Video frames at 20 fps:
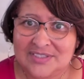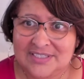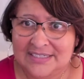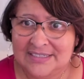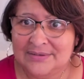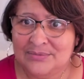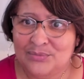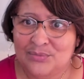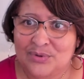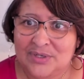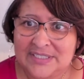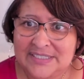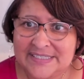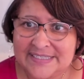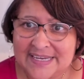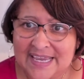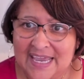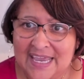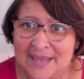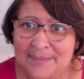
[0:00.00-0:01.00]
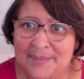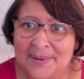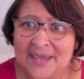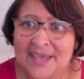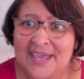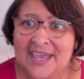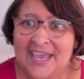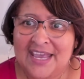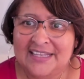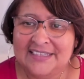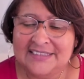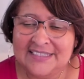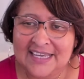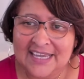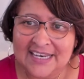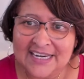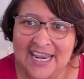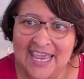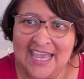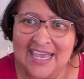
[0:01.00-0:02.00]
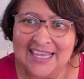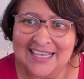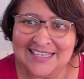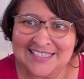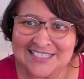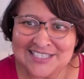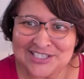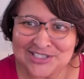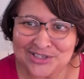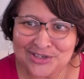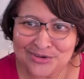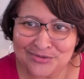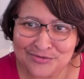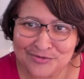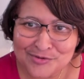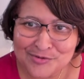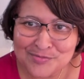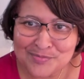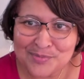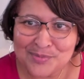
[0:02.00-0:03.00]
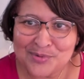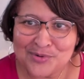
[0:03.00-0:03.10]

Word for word: didn't want Skype. And then as the group